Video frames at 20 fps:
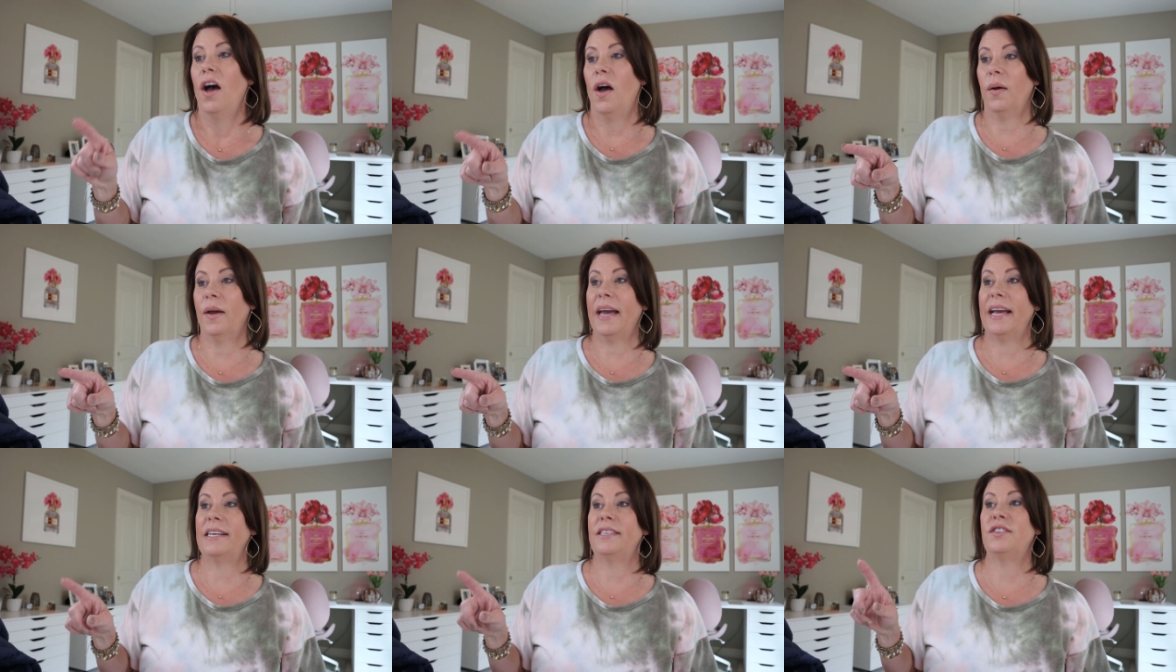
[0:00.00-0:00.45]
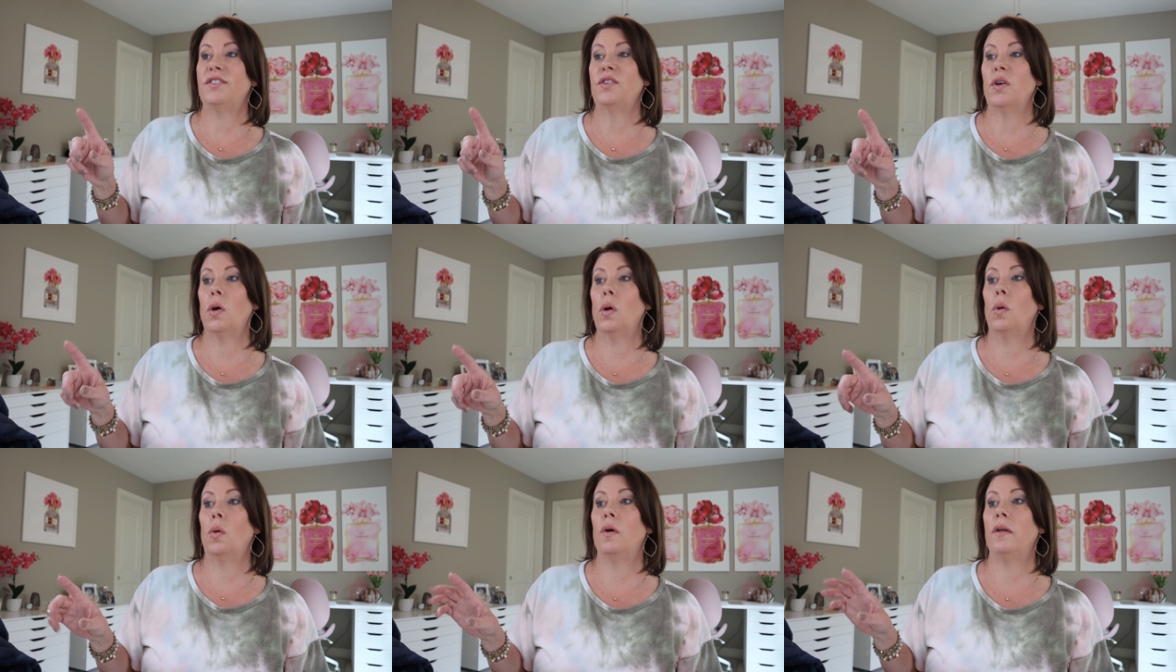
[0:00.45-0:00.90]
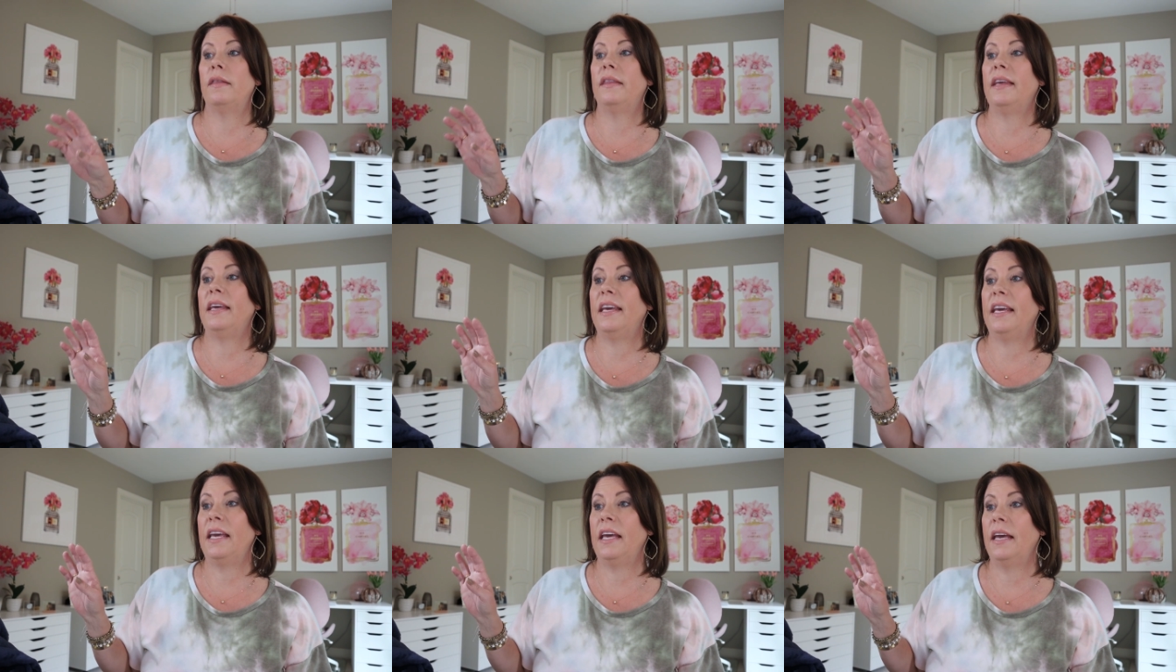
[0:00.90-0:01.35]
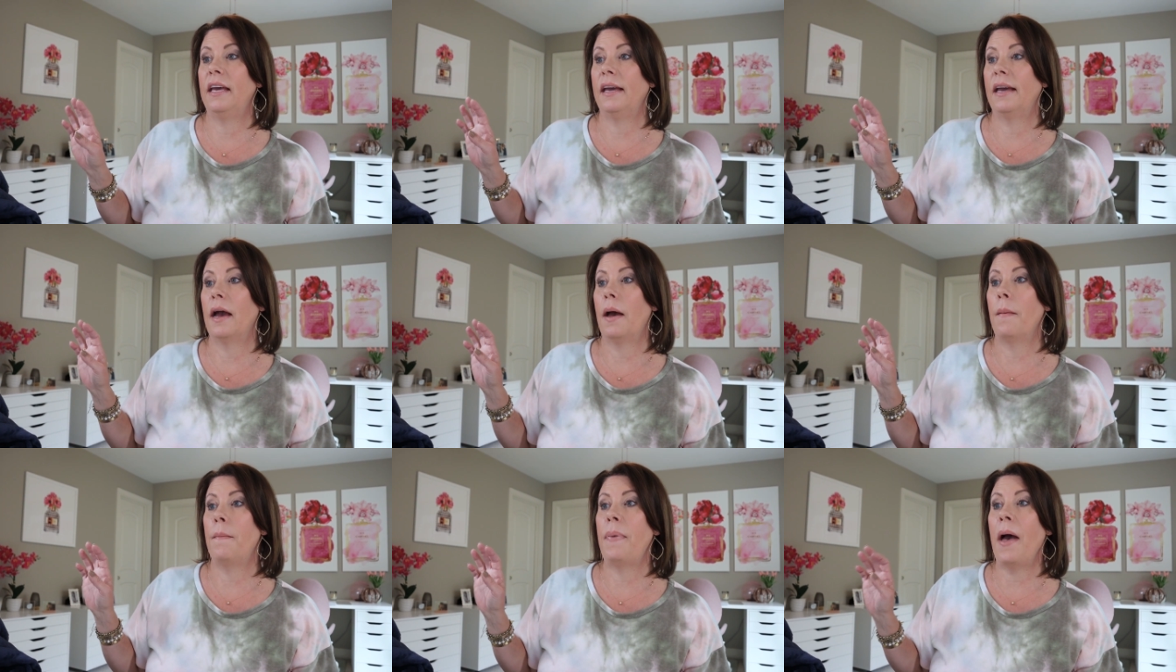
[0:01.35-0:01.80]
Okay, so
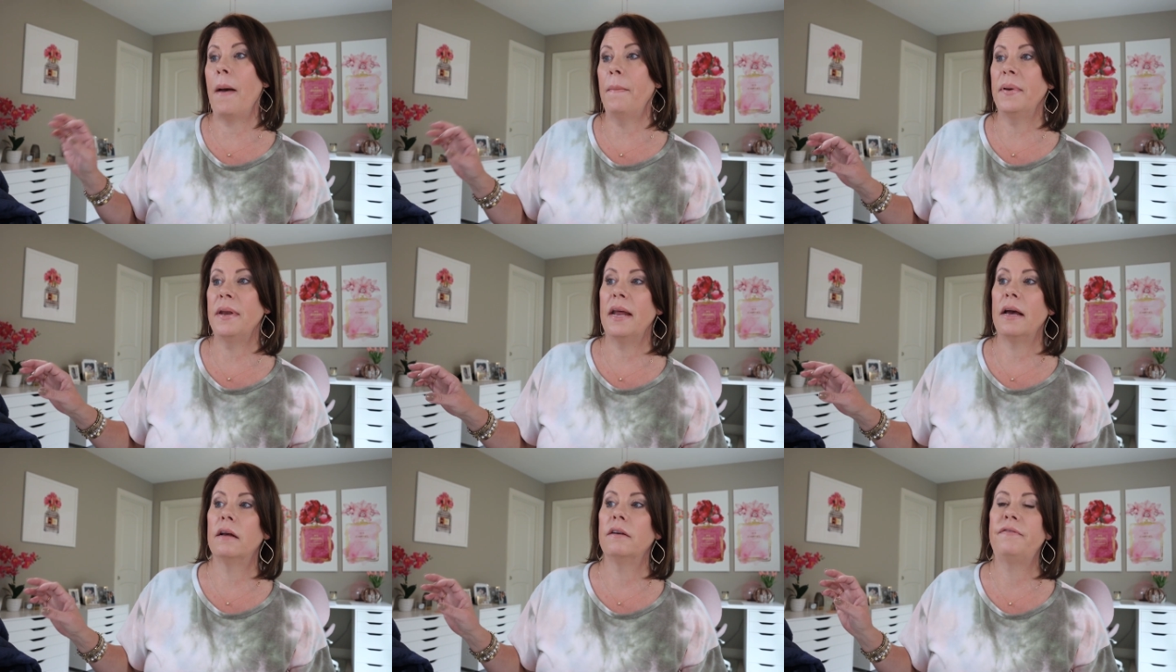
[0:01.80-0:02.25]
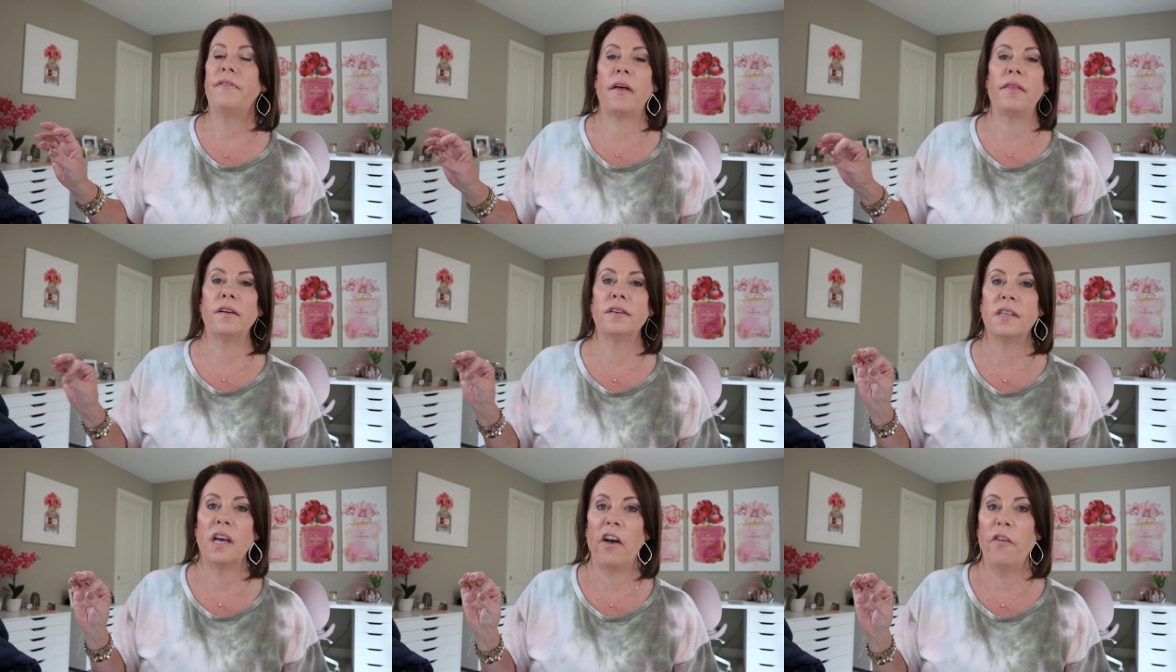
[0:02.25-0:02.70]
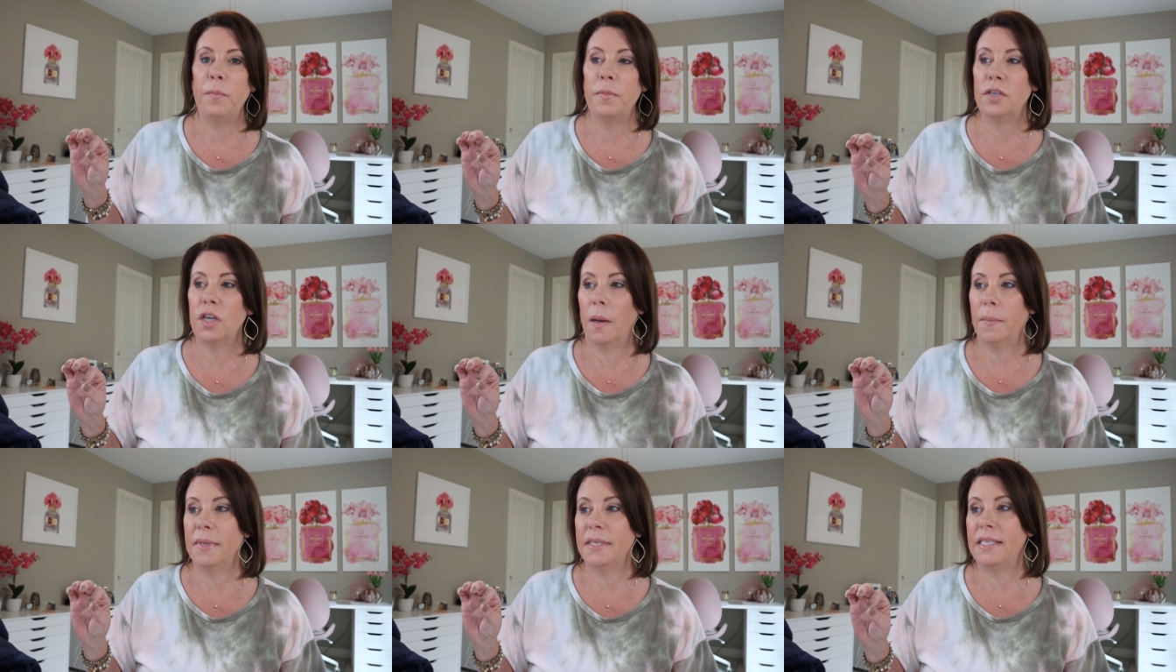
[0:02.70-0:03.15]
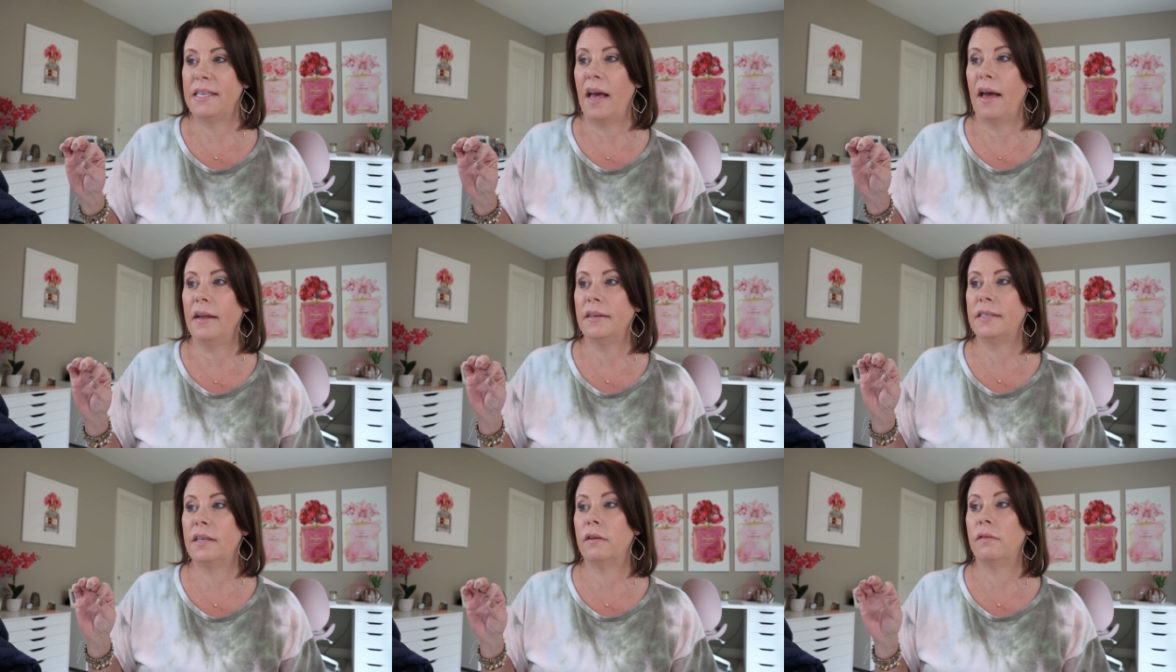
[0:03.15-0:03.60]
the uh, Papinelle Feather Soft Pajama
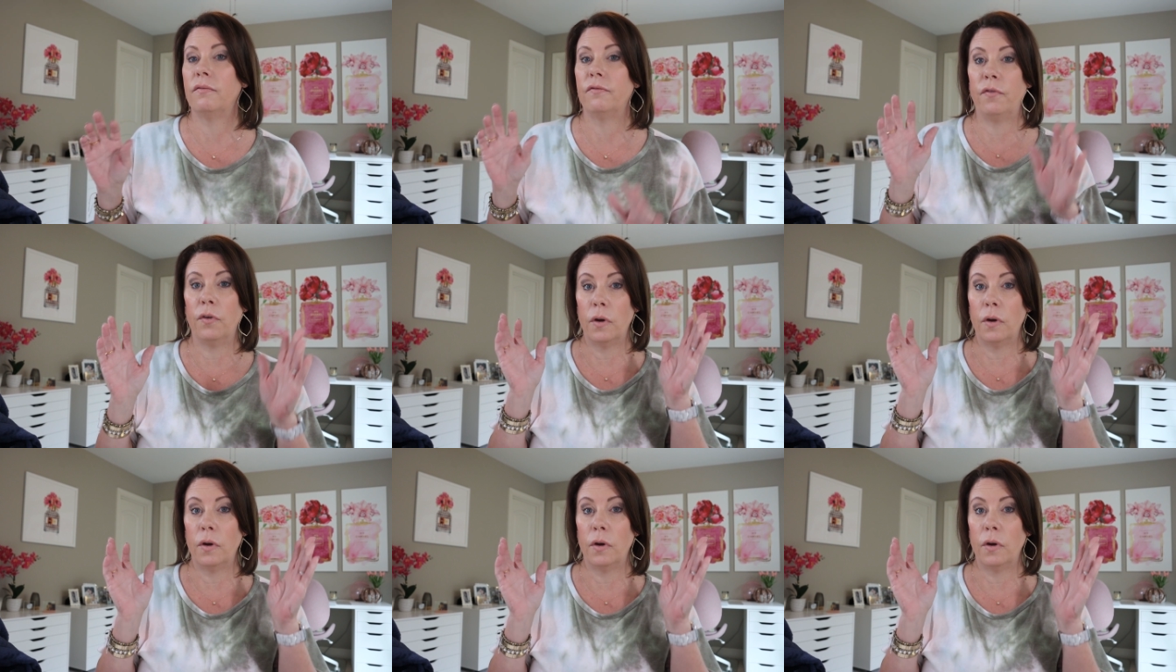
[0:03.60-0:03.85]
Set